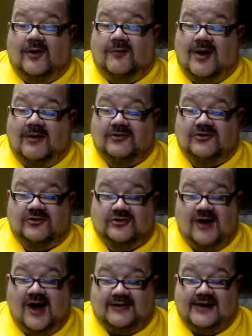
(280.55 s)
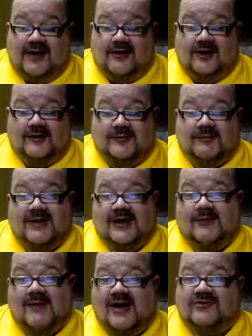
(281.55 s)
probably should crack down on them and make
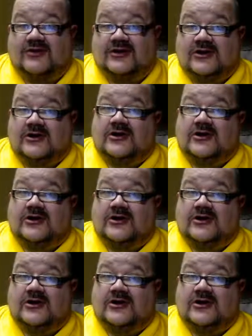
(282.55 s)
them actually